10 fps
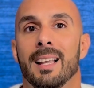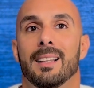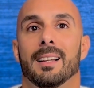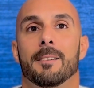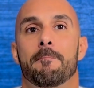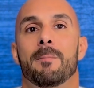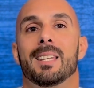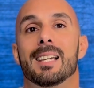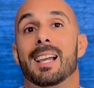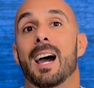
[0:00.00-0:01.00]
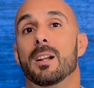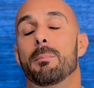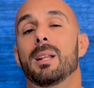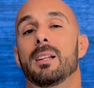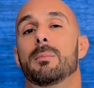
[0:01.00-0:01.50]
Like, the
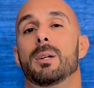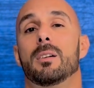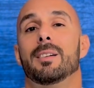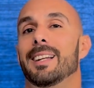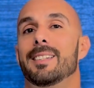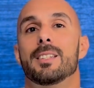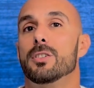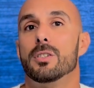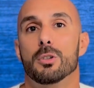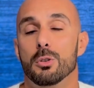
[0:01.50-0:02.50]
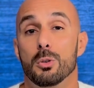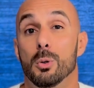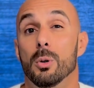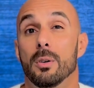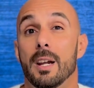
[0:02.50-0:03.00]
accountability mirror isn't just a
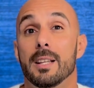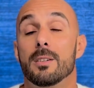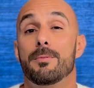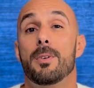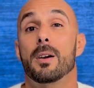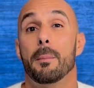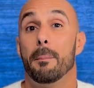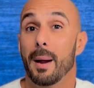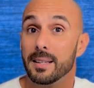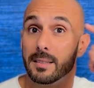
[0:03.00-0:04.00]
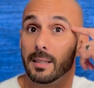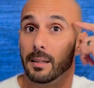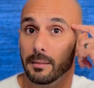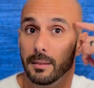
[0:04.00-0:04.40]
tool, it's a fucking mindset.